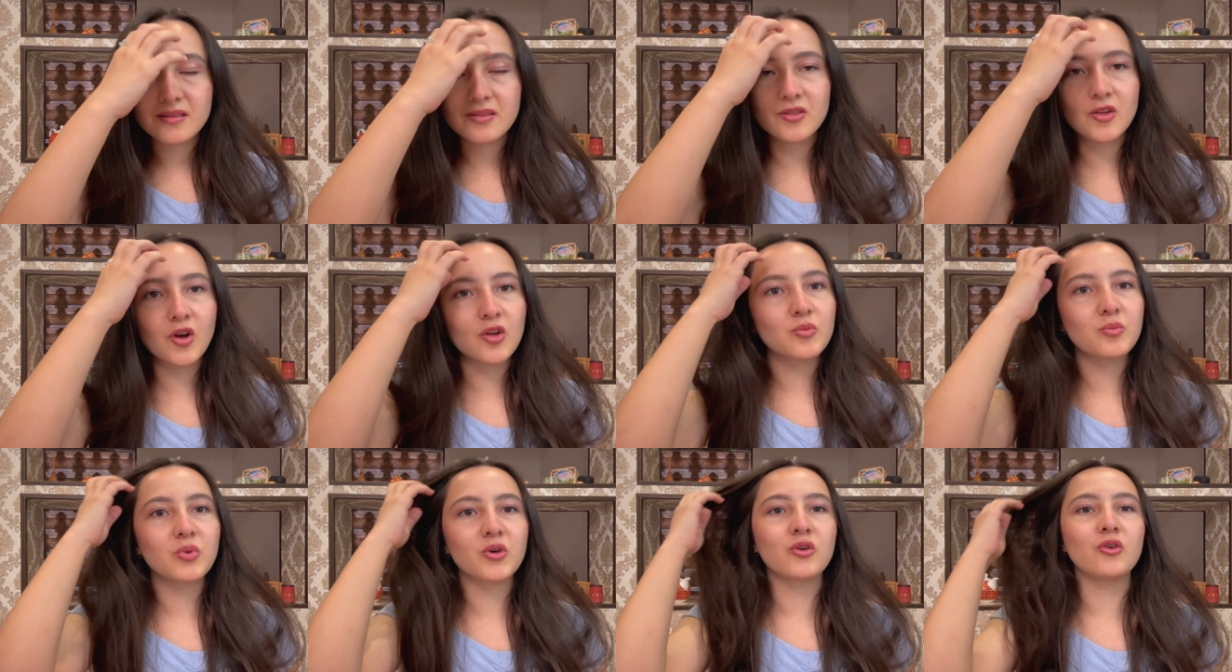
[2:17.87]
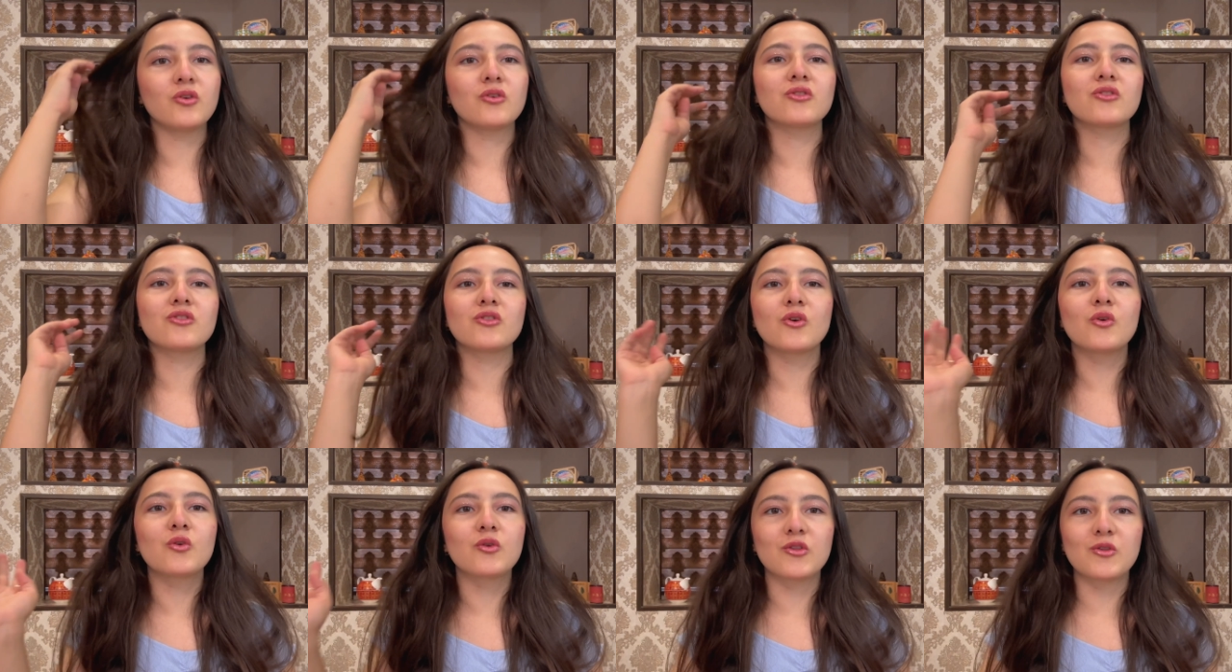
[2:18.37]
not because
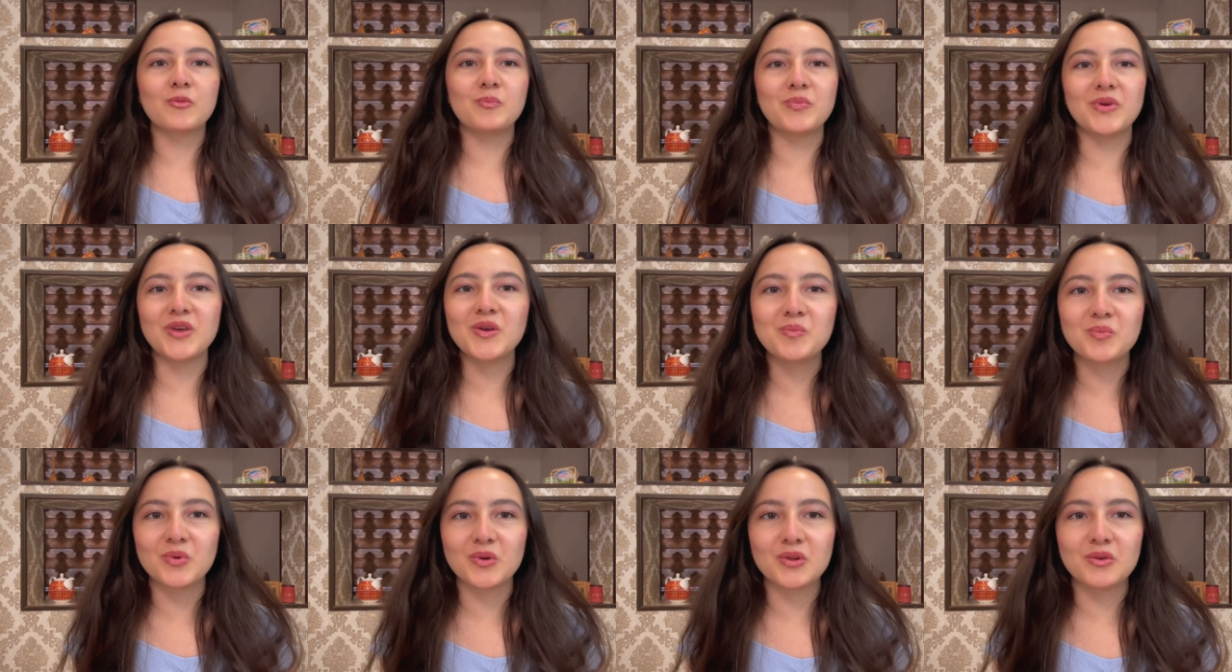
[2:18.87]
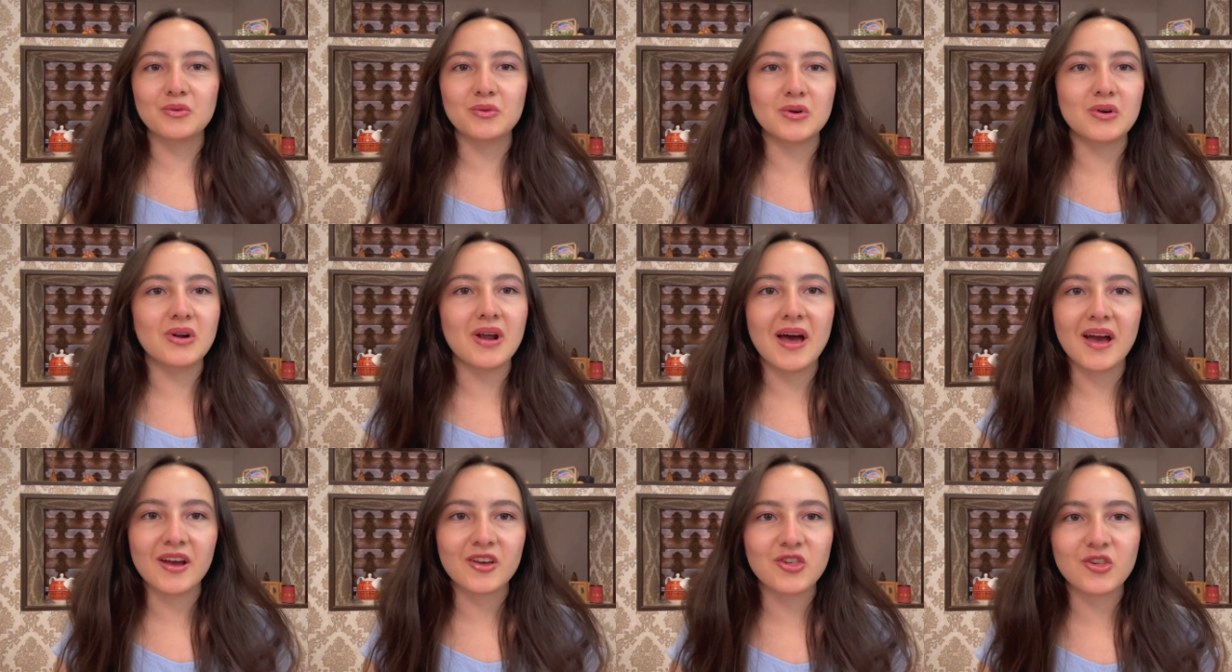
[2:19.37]
those people were
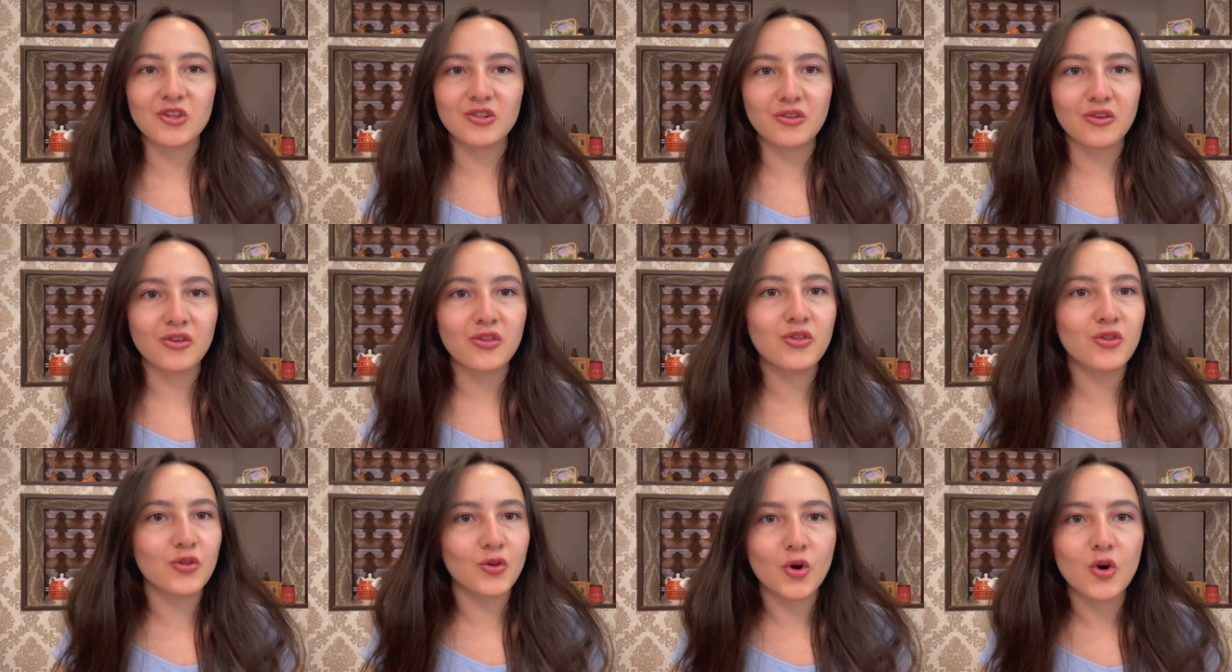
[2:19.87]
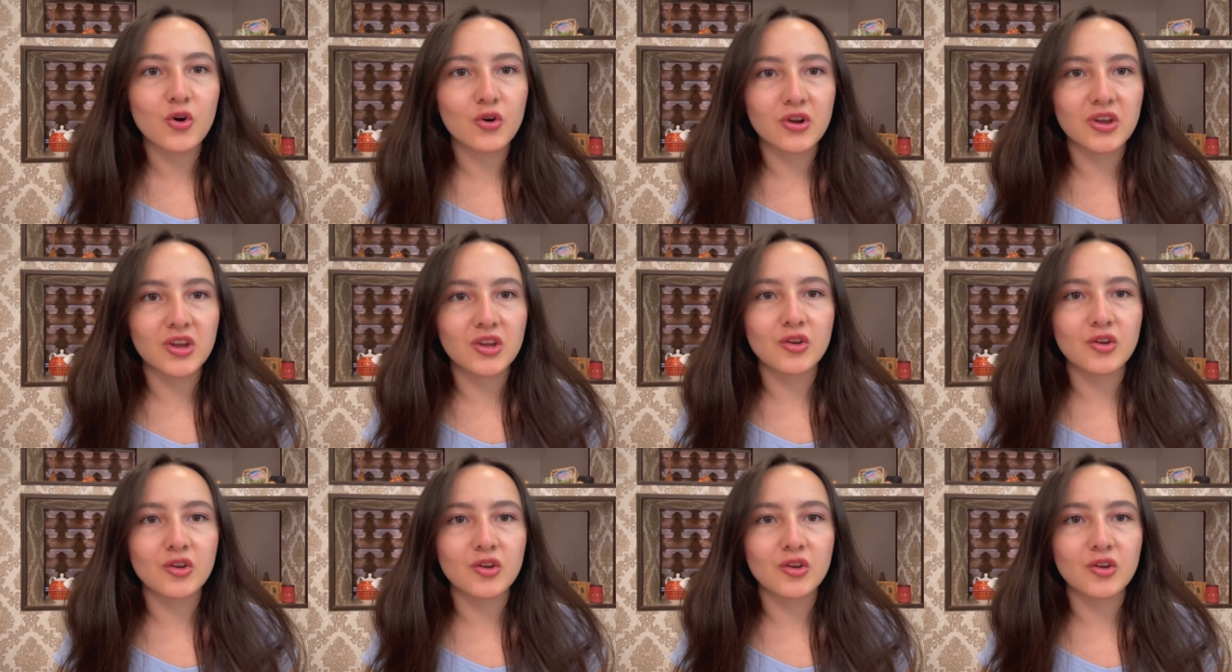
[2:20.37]
actually sorry,